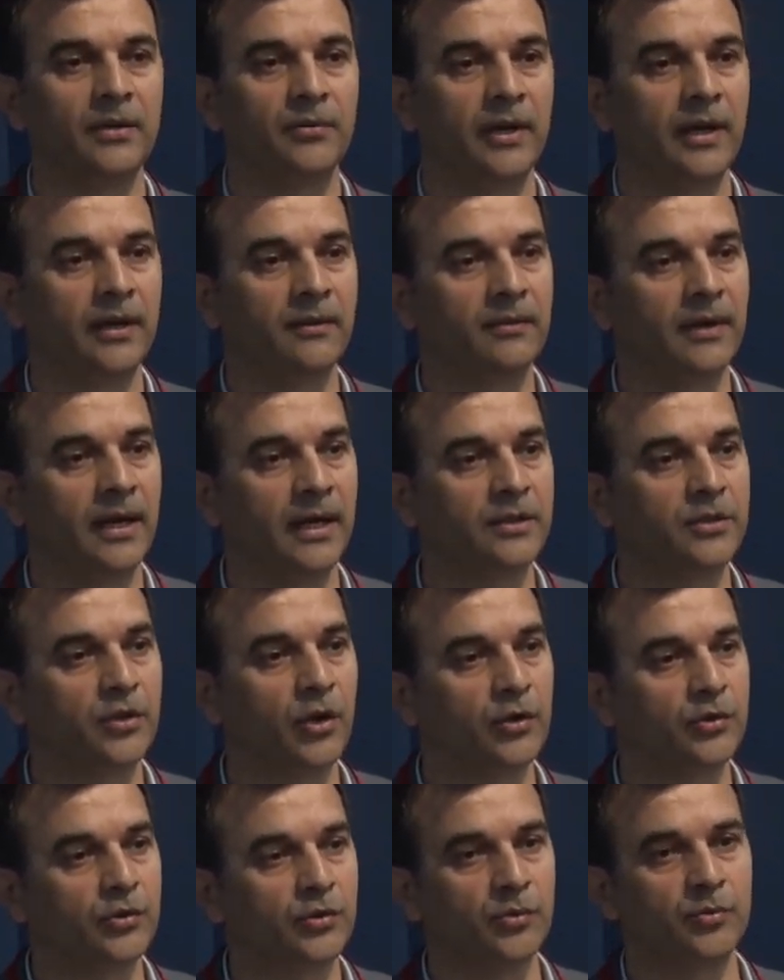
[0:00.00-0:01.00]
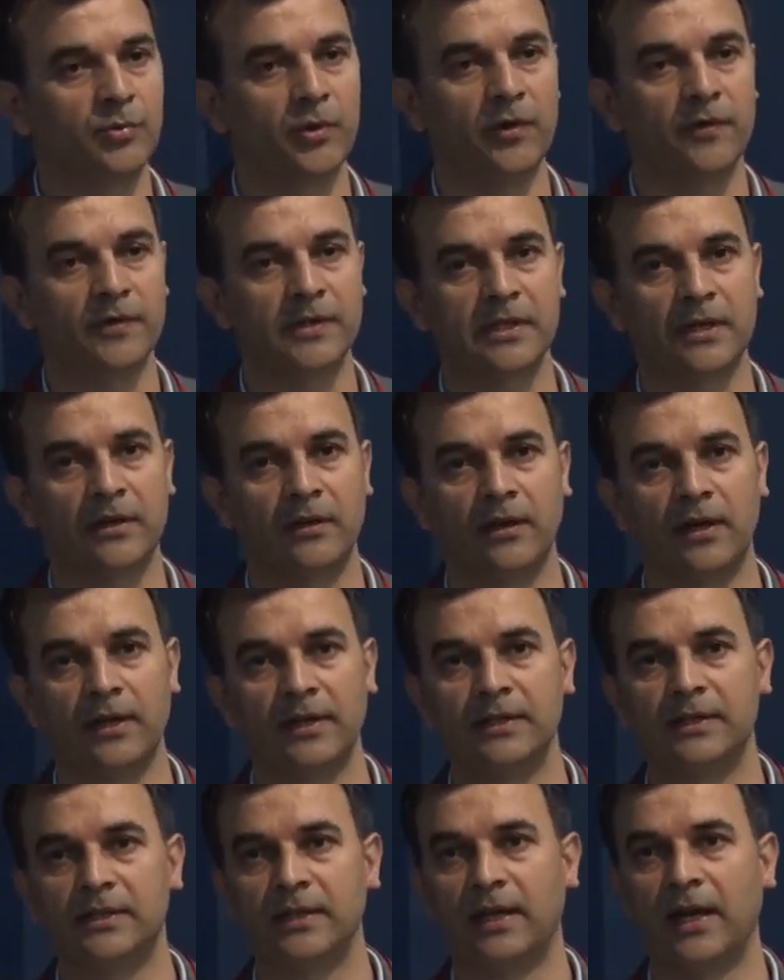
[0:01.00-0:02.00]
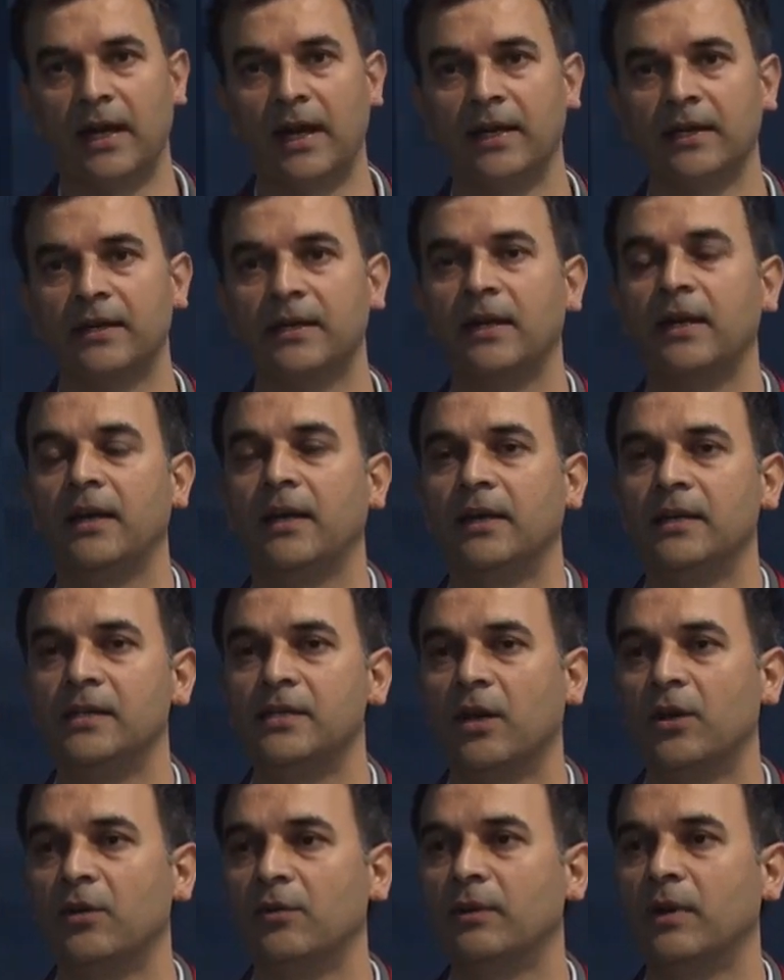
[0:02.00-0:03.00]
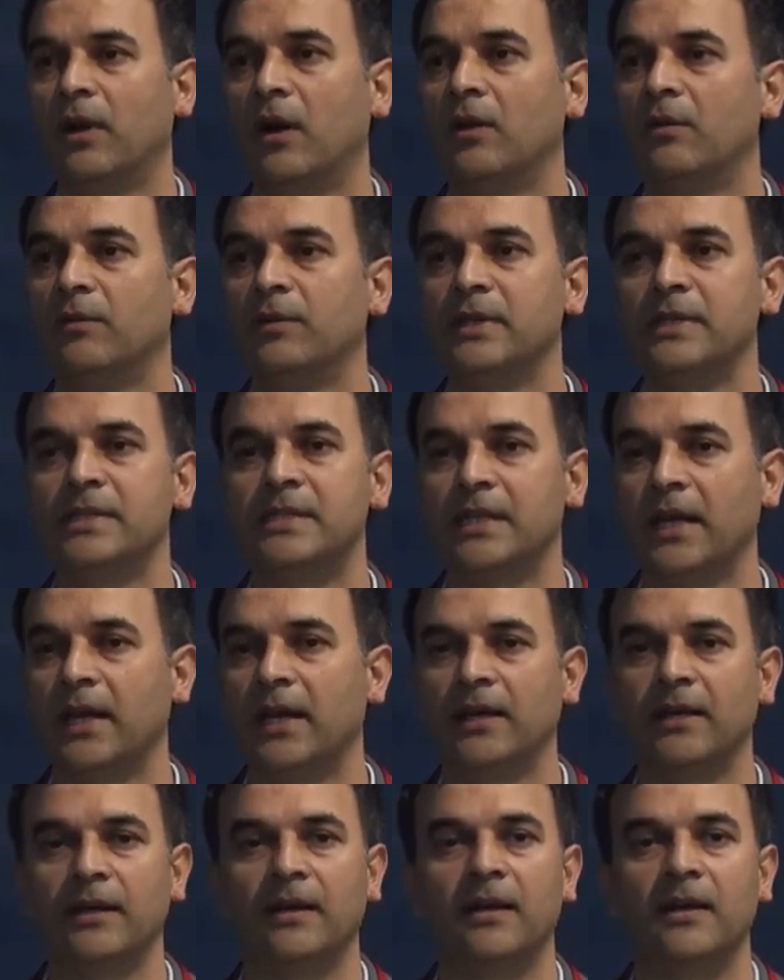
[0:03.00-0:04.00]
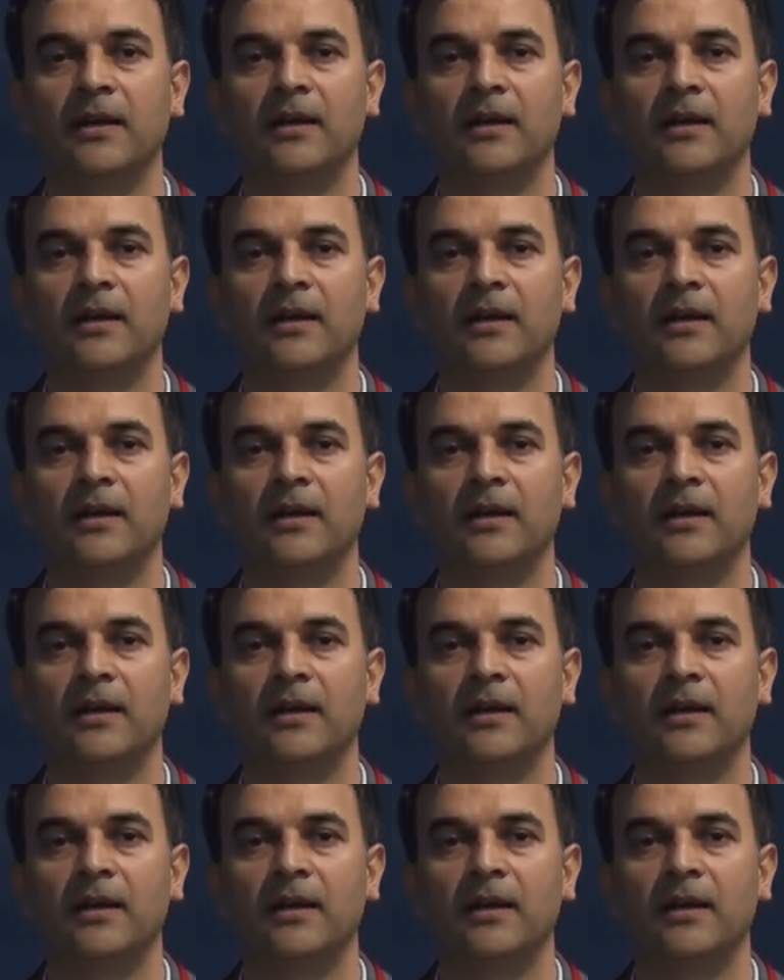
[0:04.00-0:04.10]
Whenever I talk to Professor Narendra Nayak, he's always saying,